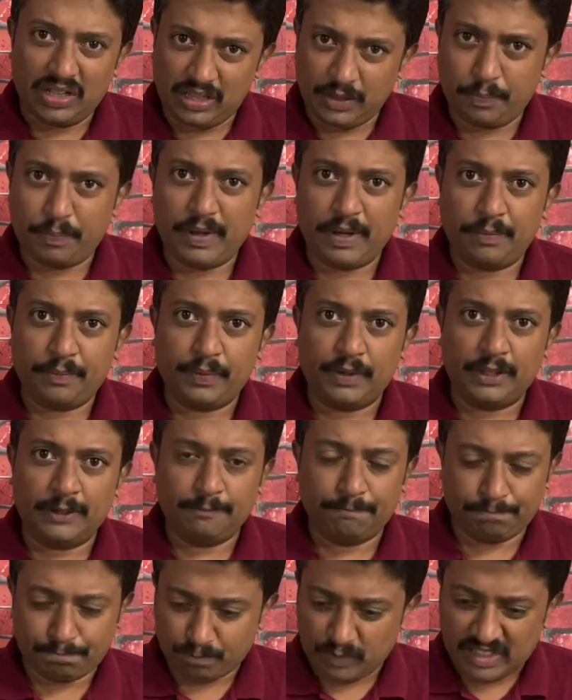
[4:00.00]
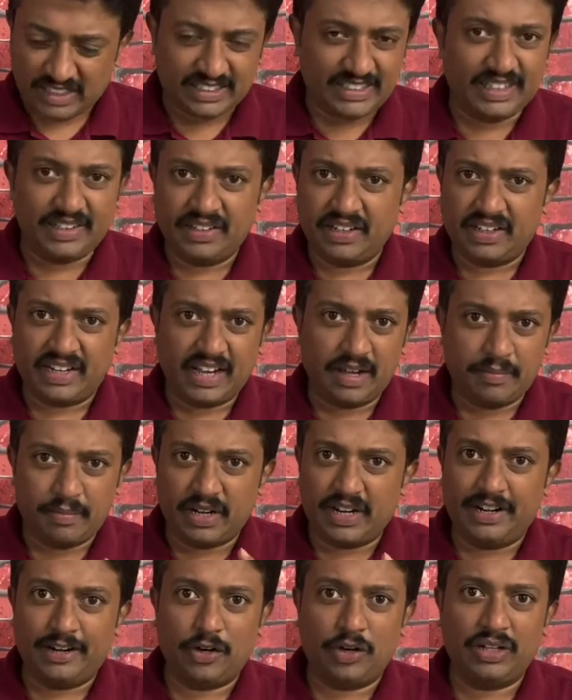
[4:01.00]
the paper, set the timer
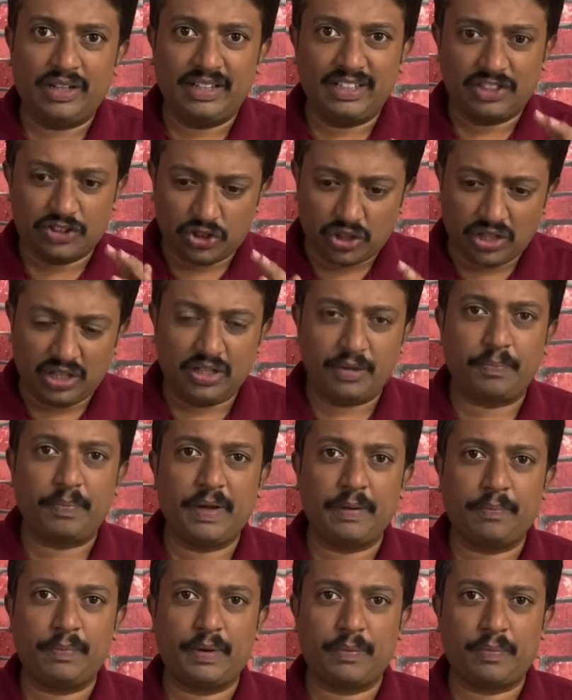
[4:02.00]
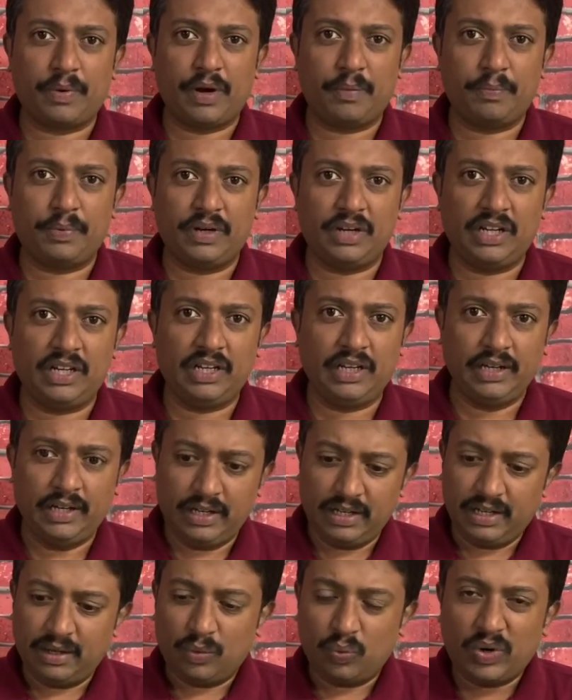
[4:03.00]
and all that, solve the paper properly.
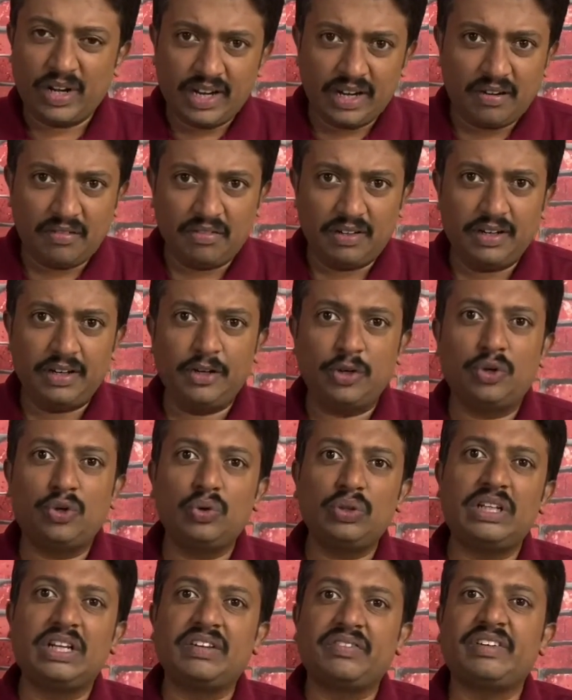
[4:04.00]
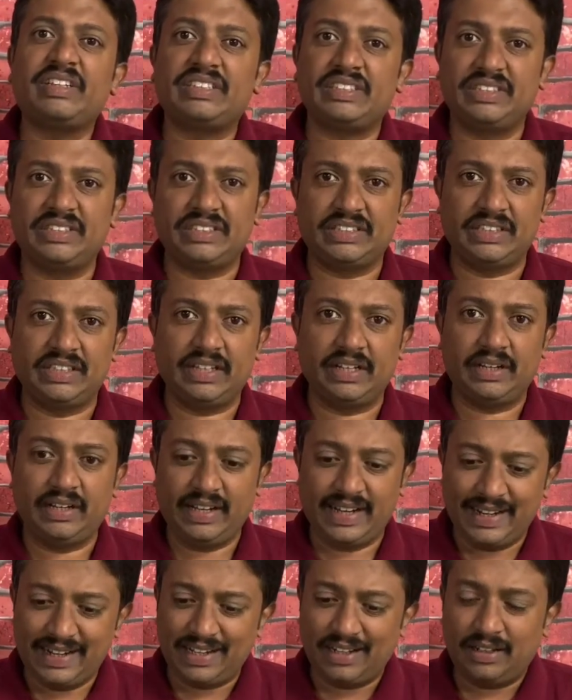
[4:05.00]
1 hour, you do the reverse engineering.
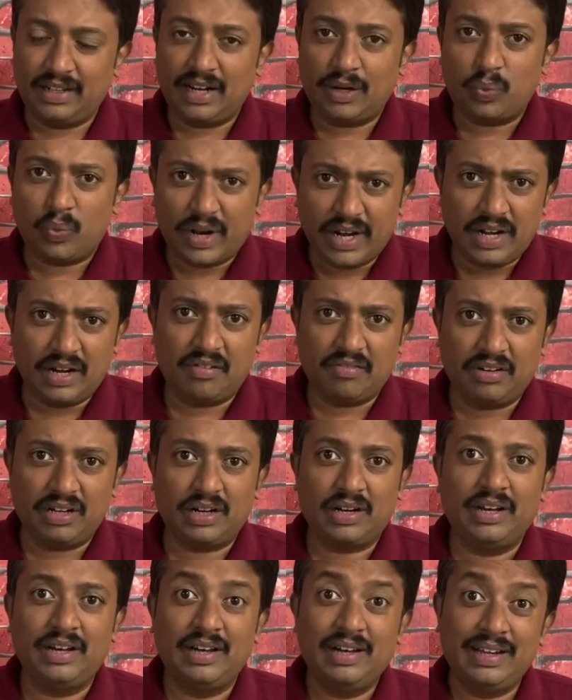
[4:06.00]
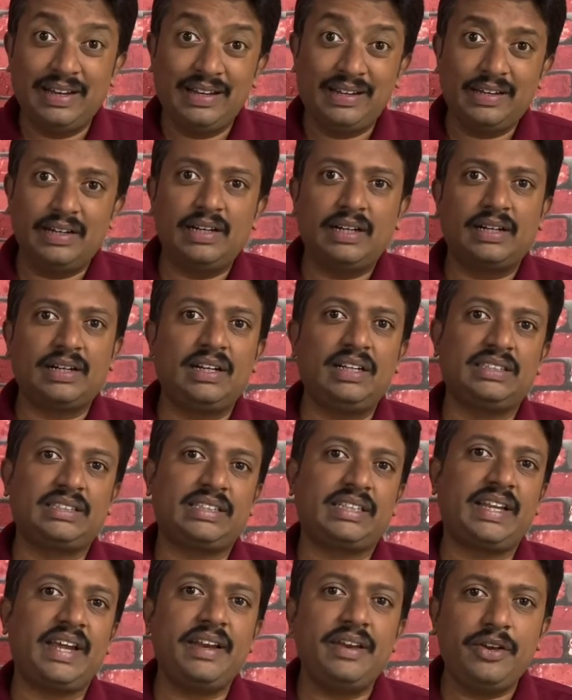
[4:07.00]
And in that 1 hour, learn at
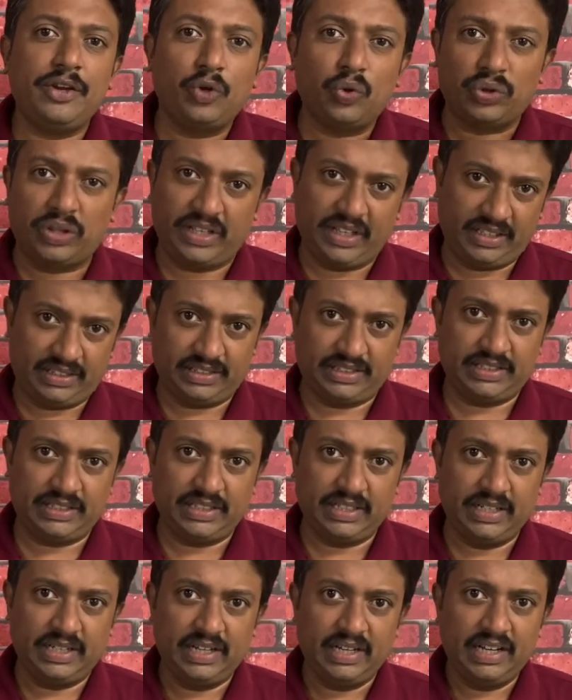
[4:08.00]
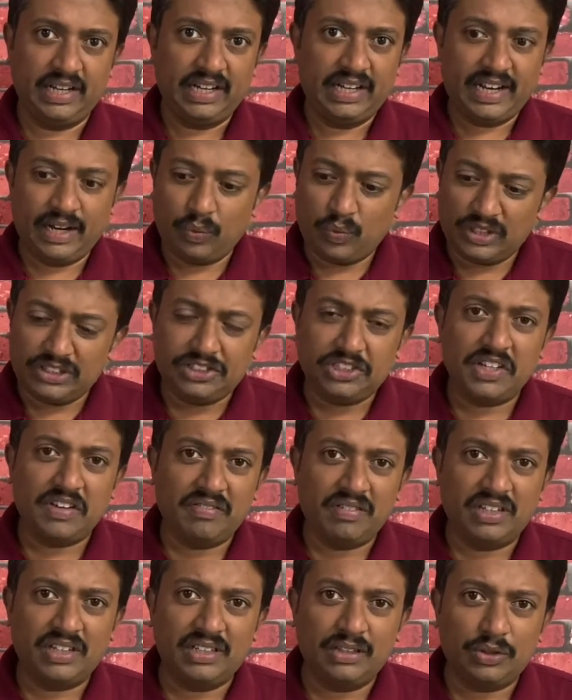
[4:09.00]
least 10 new things. And once you have
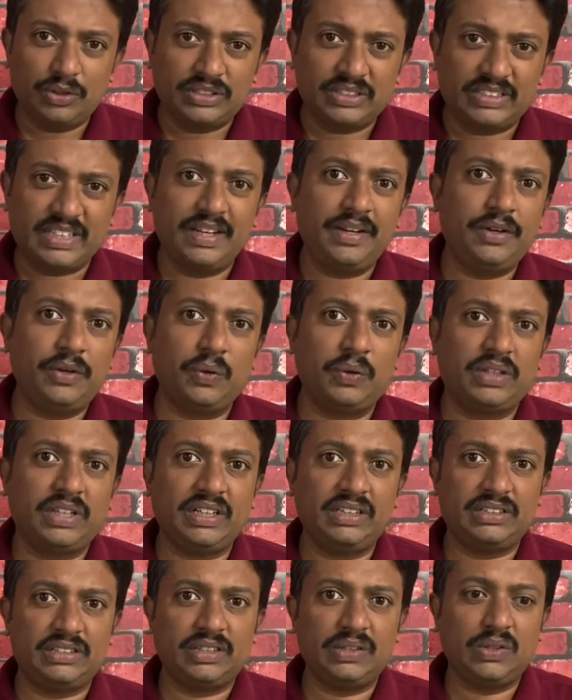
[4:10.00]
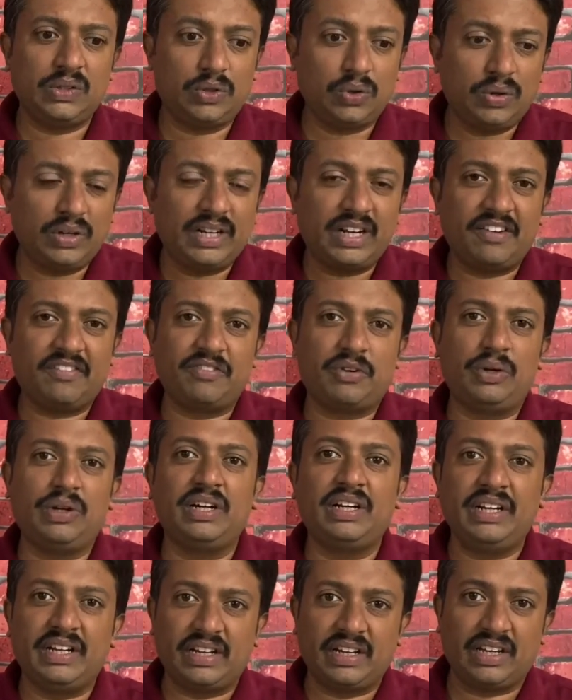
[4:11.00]
learned those 10 new things, you don't have to
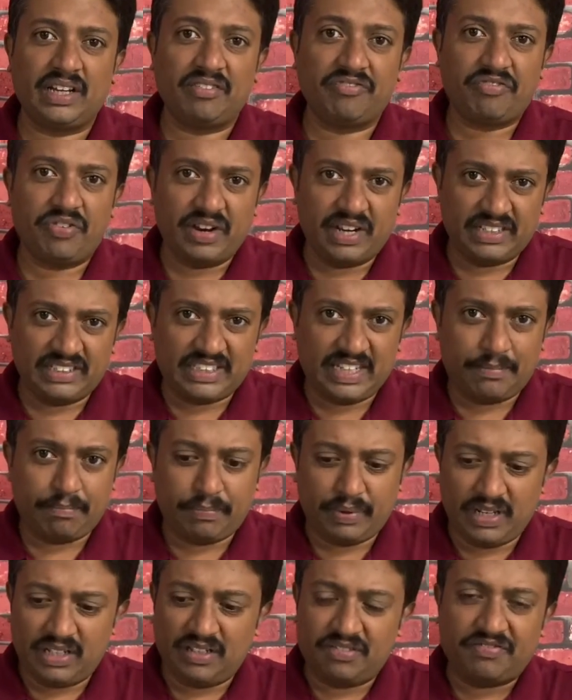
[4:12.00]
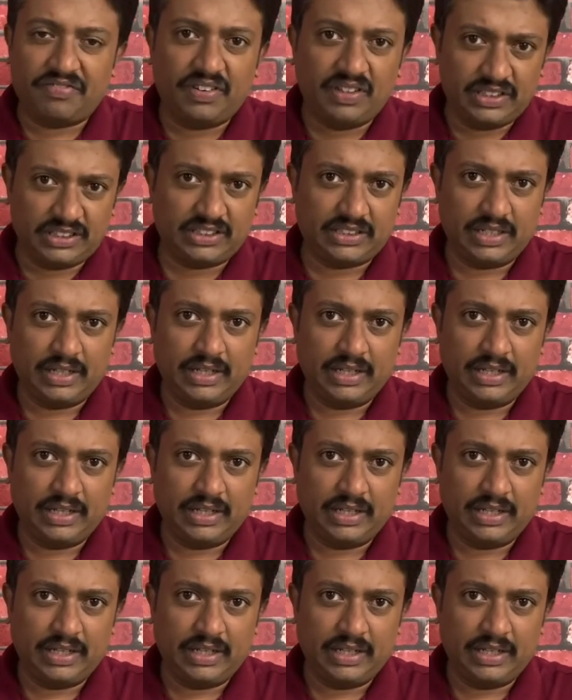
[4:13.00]
learn it again. For example, in the first